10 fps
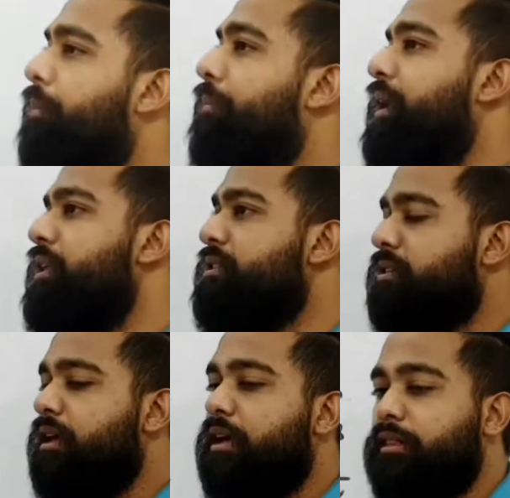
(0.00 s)

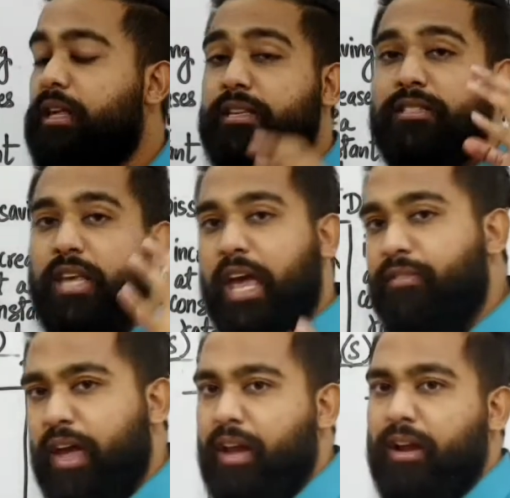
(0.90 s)
means the
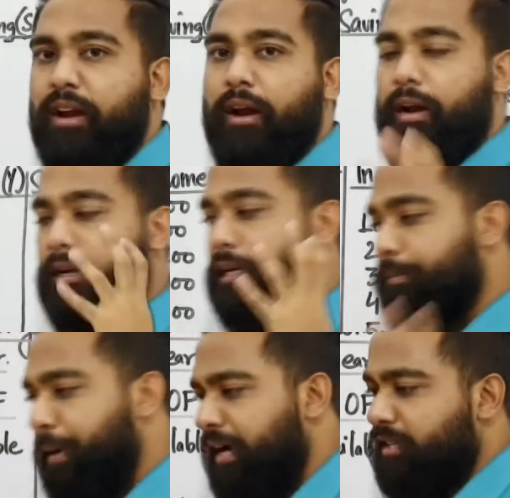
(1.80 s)
saving
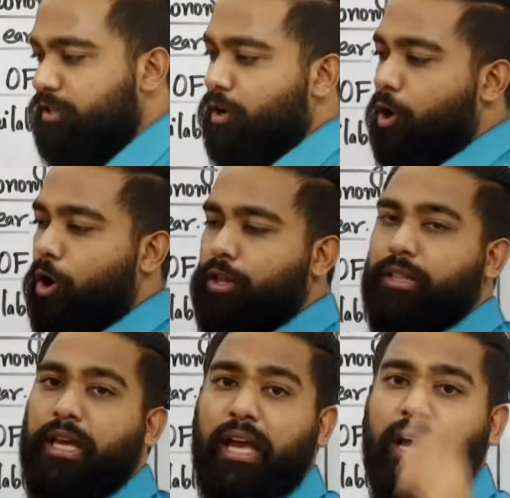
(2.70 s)
depends on
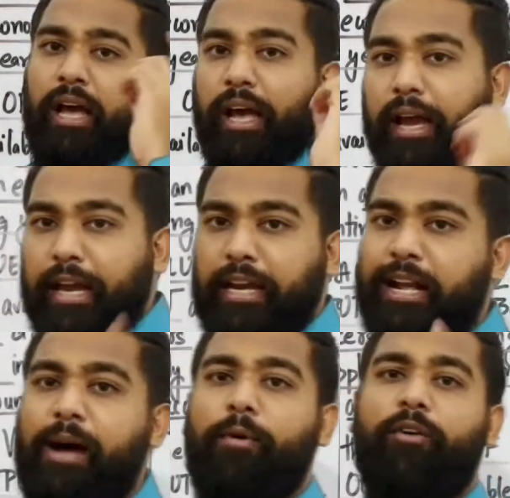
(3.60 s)
the
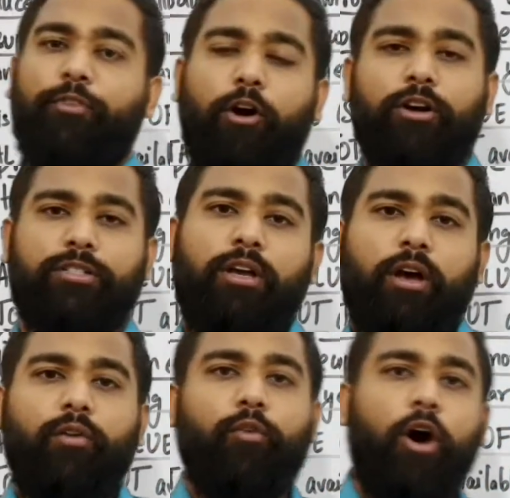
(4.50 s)
income of yours.
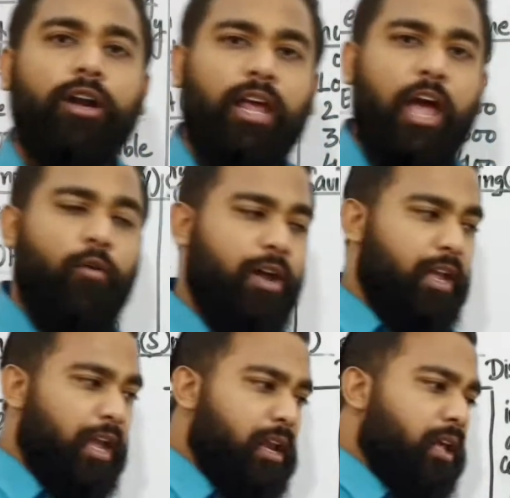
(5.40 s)

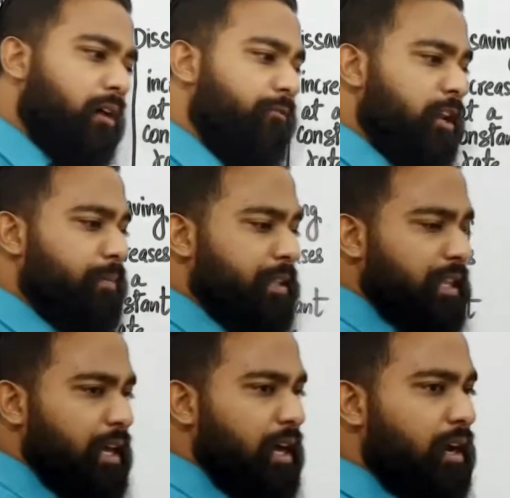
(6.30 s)
Whatever income will be
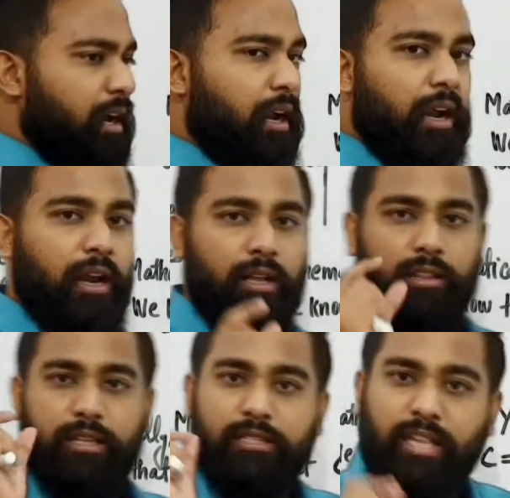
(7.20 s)
there,
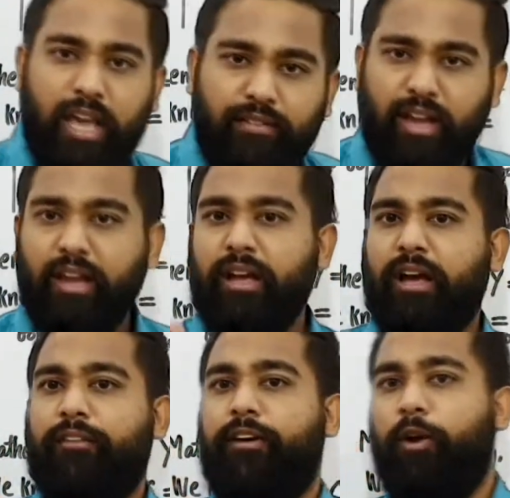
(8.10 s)
the
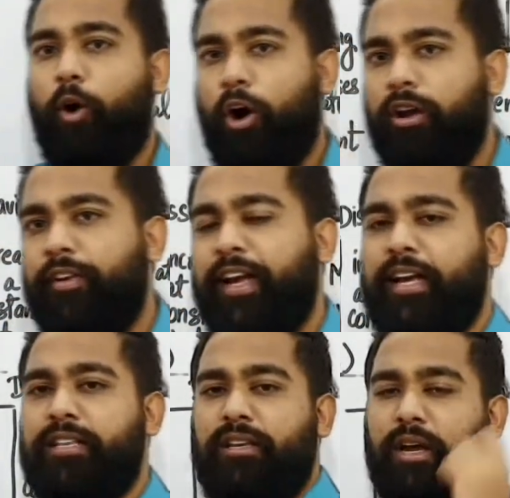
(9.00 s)
saving will
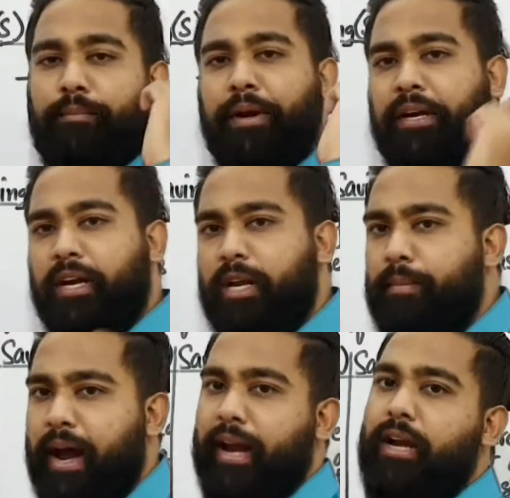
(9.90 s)
always be
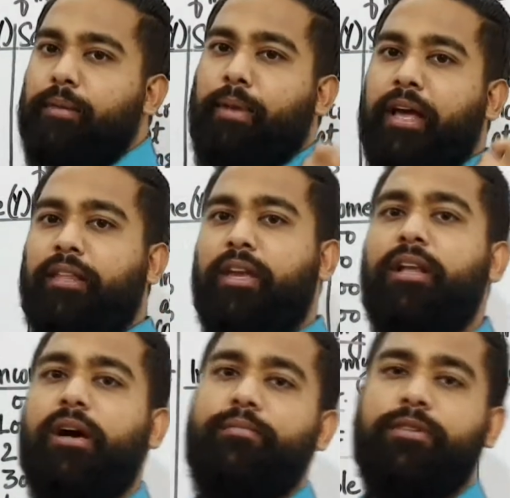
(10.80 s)
determined by the
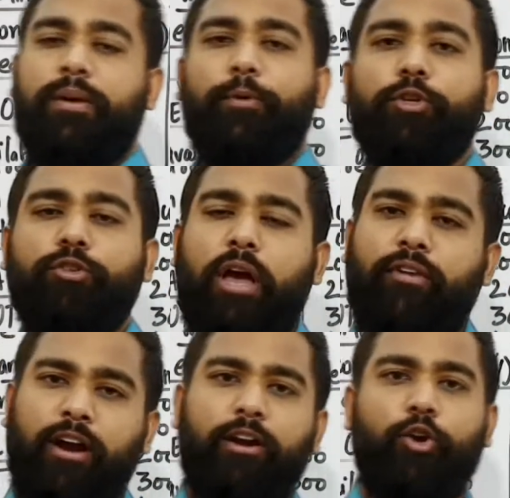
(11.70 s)
income. Suppose you
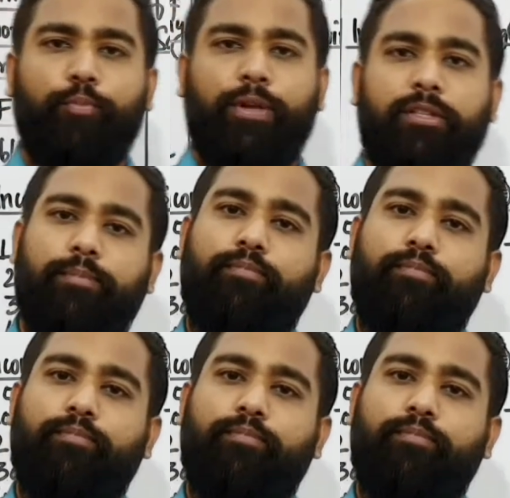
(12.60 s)
have 100 rupees,